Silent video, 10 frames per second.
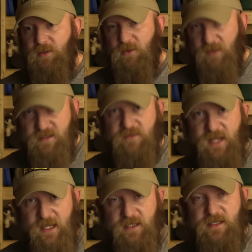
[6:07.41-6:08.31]
progressive
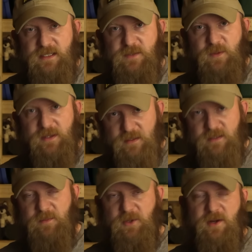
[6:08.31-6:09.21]
candidates within
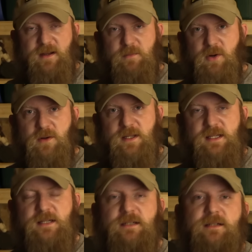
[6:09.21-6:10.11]
the Democratic
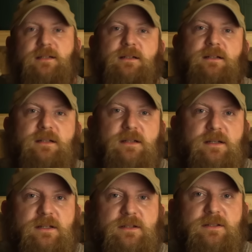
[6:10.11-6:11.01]
Party
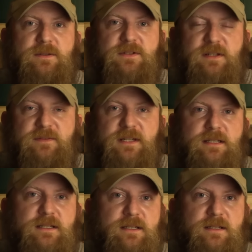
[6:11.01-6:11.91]
to shift
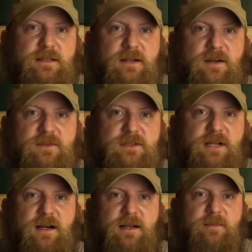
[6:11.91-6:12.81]
it over
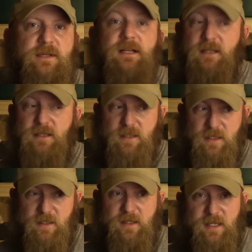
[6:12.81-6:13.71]
time.
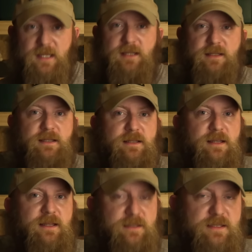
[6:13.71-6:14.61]
Again,
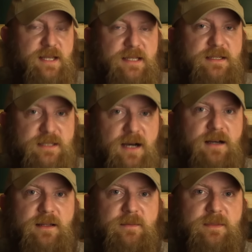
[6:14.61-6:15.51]
it takes
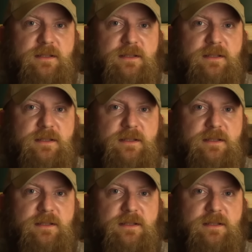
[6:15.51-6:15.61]
time.